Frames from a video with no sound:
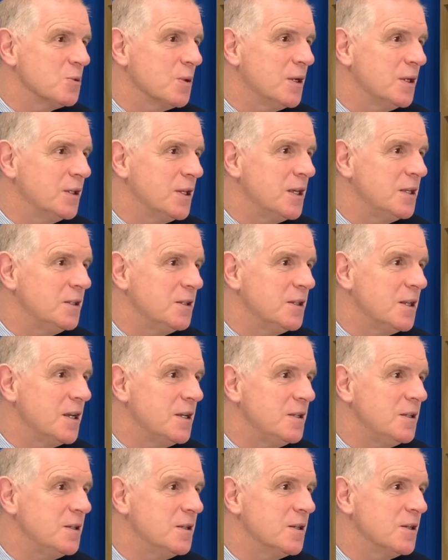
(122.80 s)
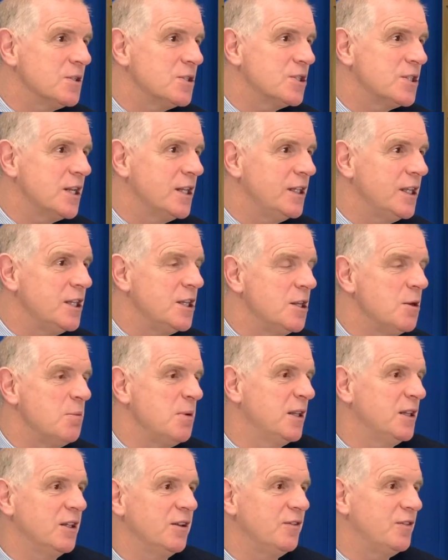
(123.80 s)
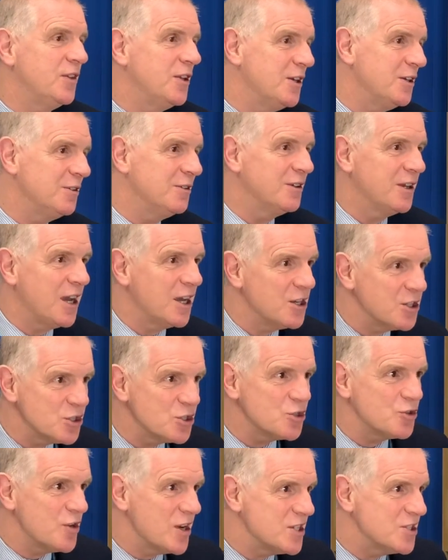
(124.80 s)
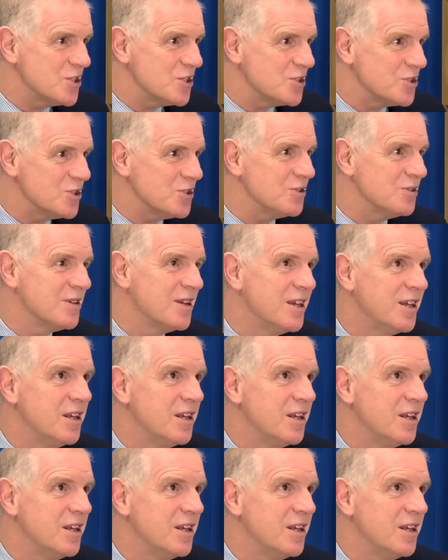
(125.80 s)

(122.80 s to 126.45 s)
well. They still in the middle of the kind of stresses, and